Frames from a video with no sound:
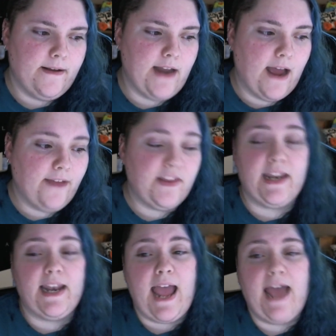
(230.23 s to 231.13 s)
Not that
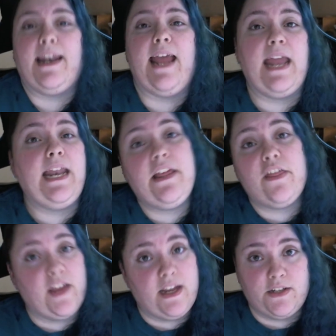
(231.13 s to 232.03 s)
it had
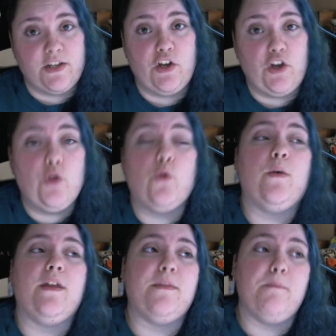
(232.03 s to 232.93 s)
anything to do
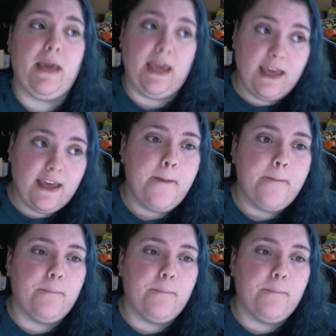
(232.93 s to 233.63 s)
with me,